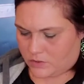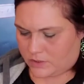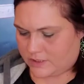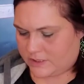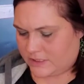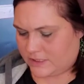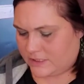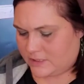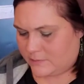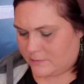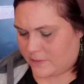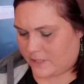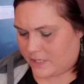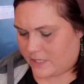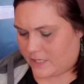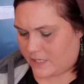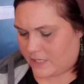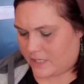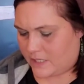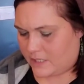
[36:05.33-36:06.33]
This is
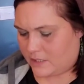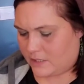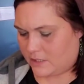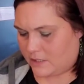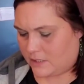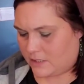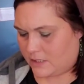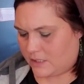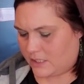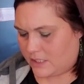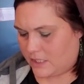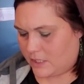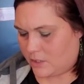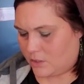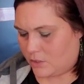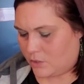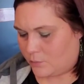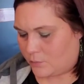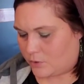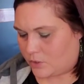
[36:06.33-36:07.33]
by
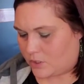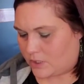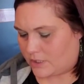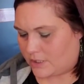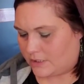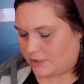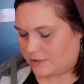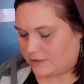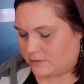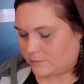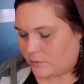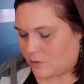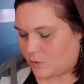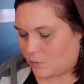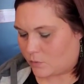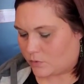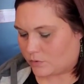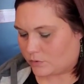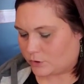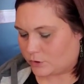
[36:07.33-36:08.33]
EO Products, Small
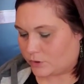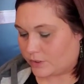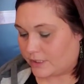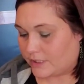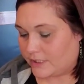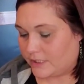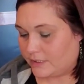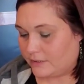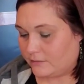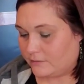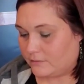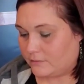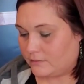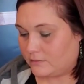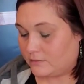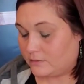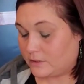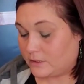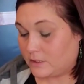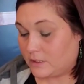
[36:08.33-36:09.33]
World Trading.
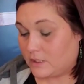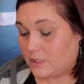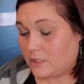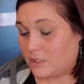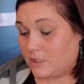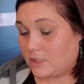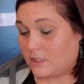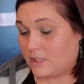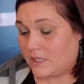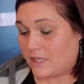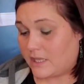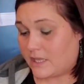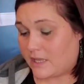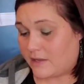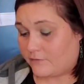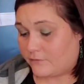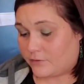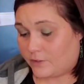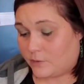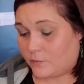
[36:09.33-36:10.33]

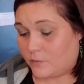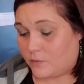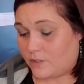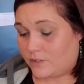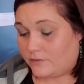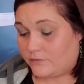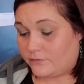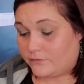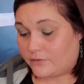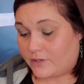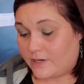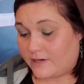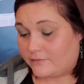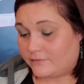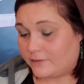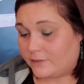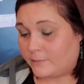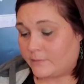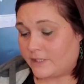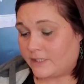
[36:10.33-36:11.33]
Everyone for
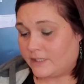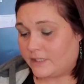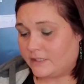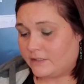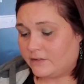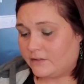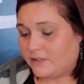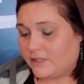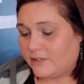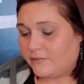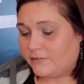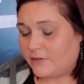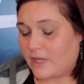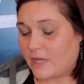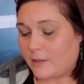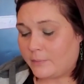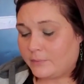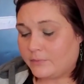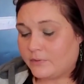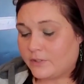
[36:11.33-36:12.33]
everybody. Lift
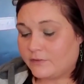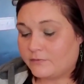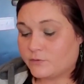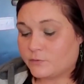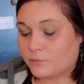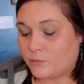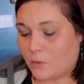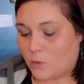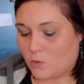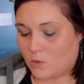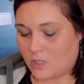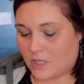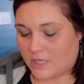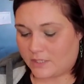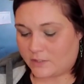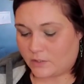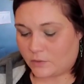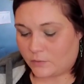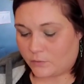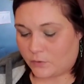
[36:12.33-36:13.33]
Uplift Roll
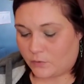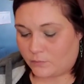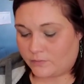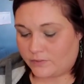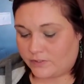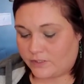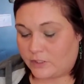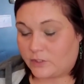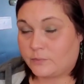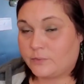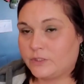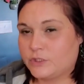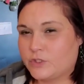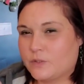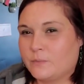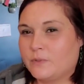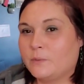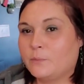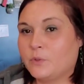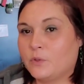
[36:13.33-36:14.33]
On Aromatherapy. So
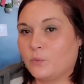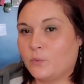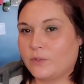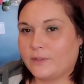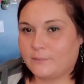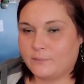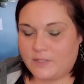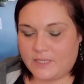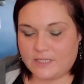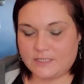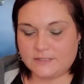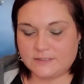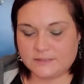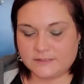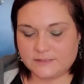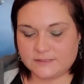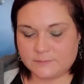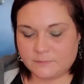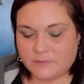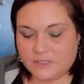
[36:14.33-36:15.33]
I'm going to put one in
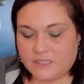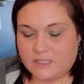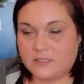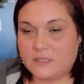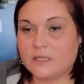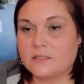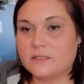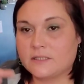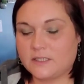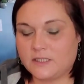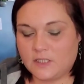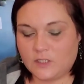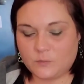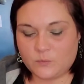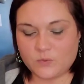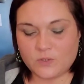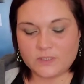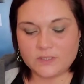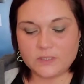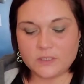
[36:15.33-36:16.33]
Peyton's bin and then keep
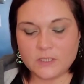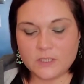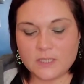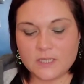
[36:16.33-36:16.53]
one.